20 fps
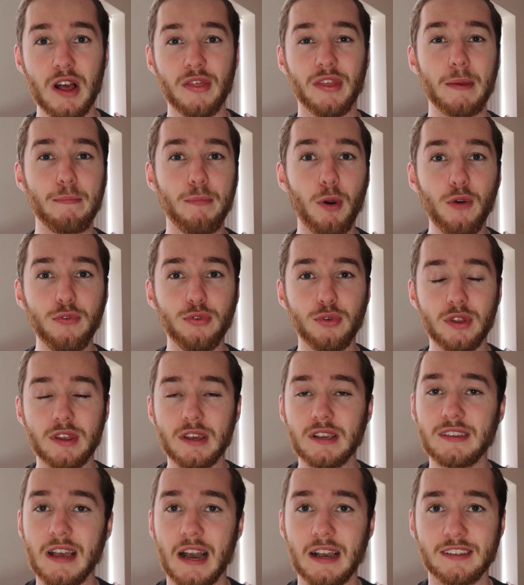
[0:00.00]
They both do the
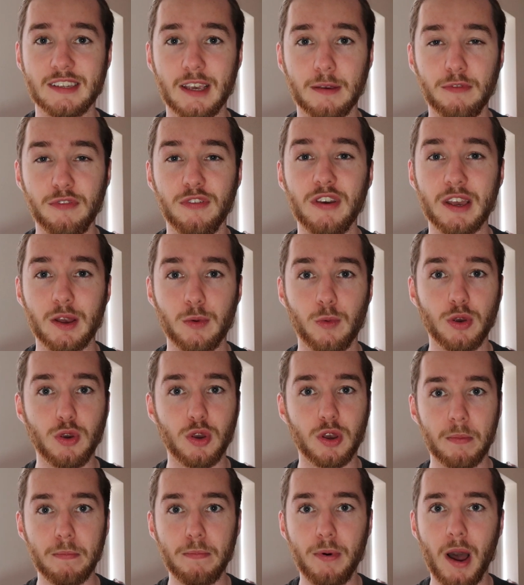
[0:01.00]
exact same thing, where
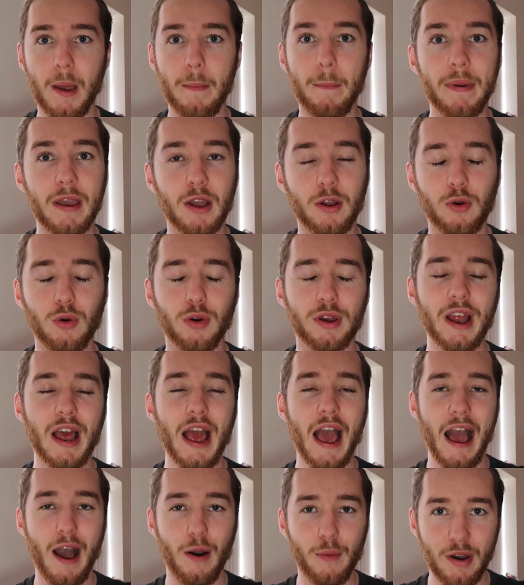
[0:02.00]
you can buy Bitcoin.
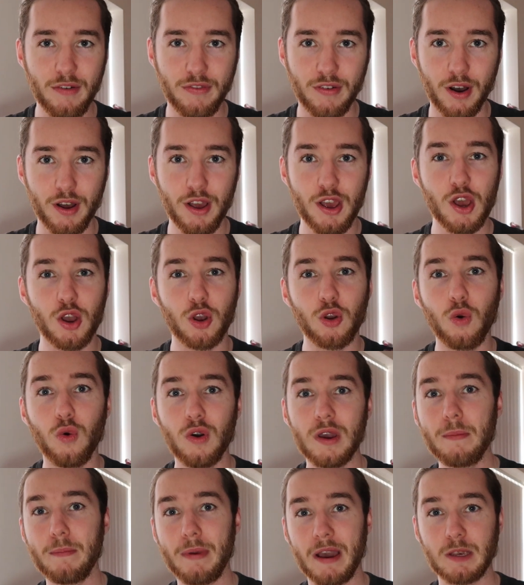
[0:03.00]
However,
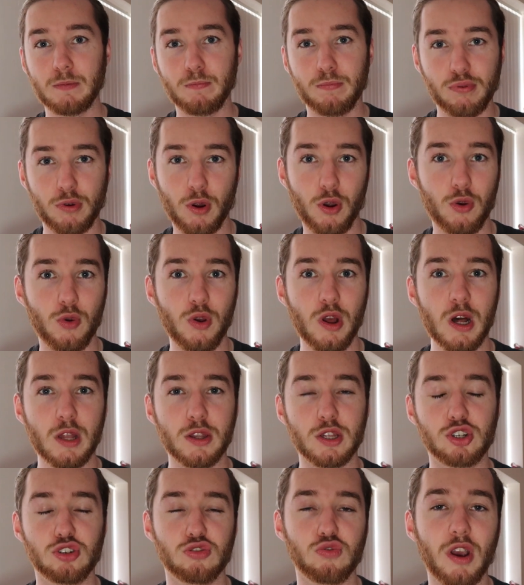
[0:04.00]
Coinbase Pro,
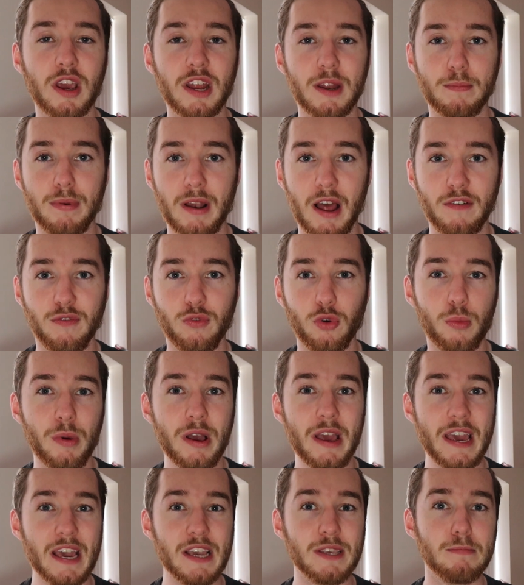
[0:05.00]
the trading platform,
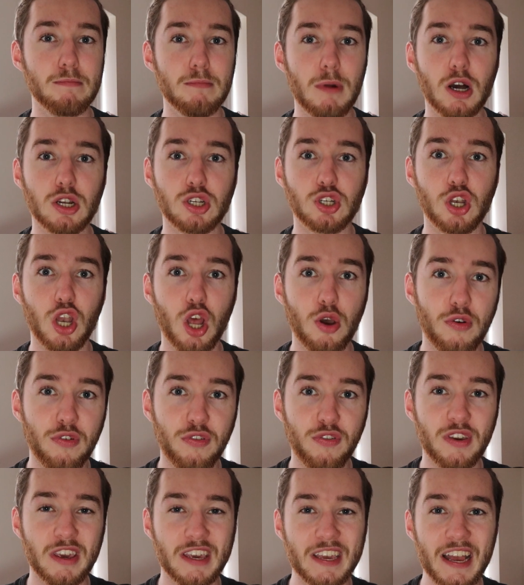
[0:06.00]
is much lower
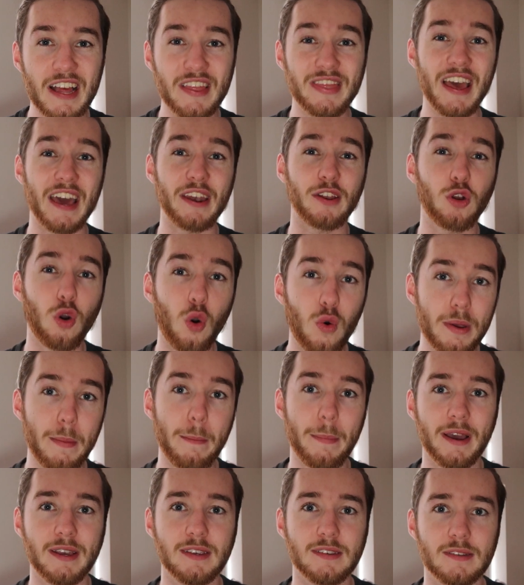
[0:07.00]
fee than
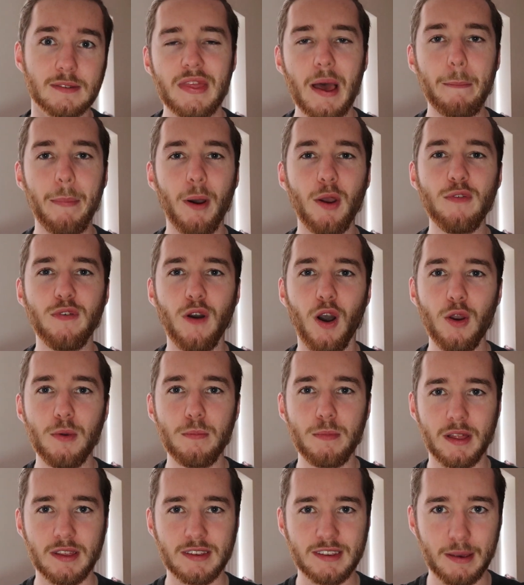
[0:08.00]
Coinbase. They're both
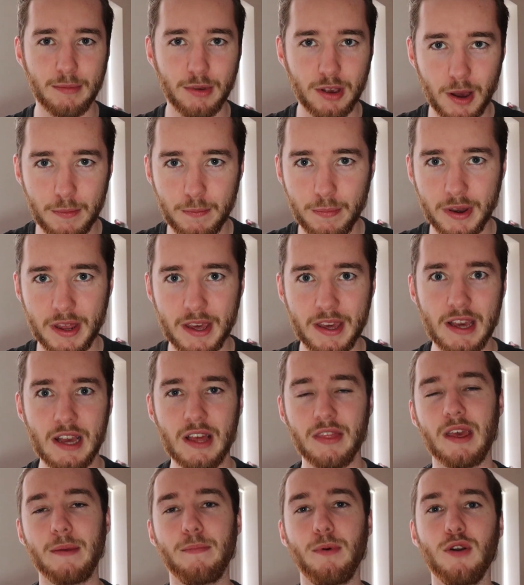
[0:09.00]
owned by the same company.
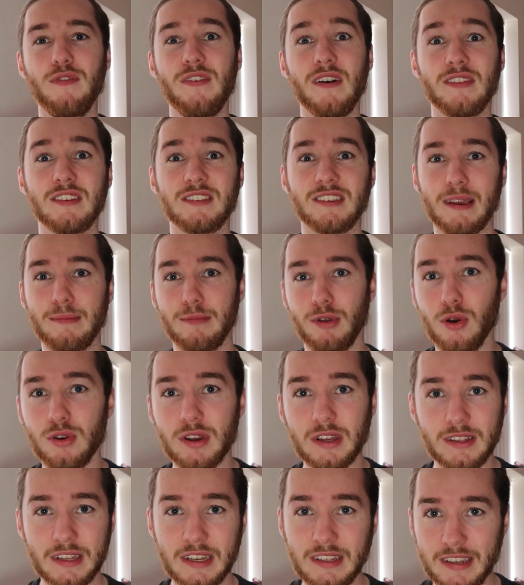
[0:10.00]
They both have the same
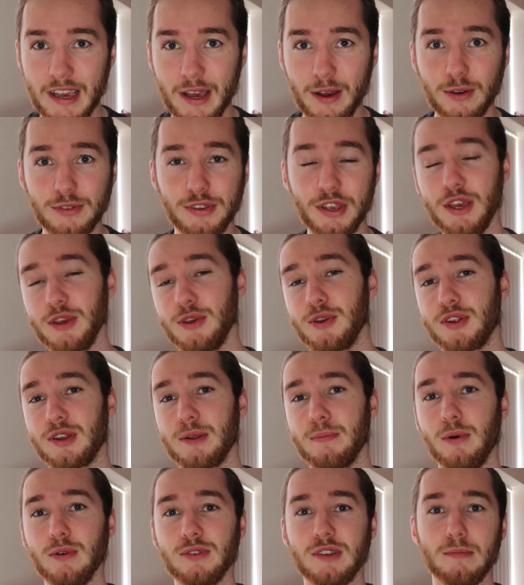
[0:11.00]
login details. You can
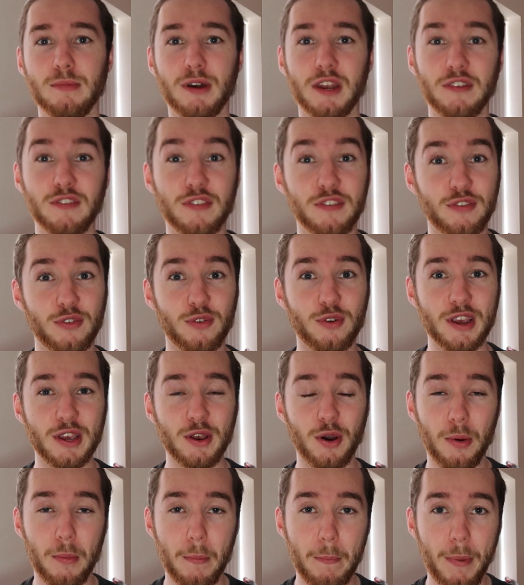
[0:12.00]
deposit money for
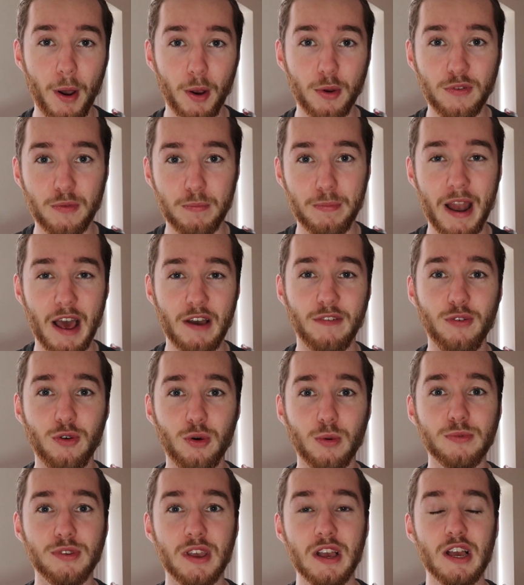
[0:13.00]
free on both
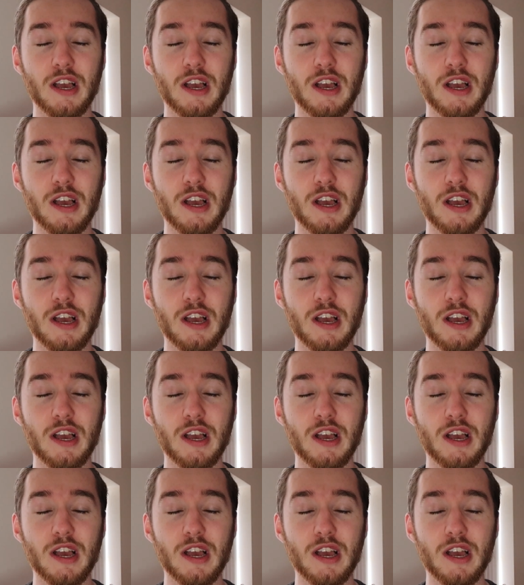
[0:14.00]
platforms.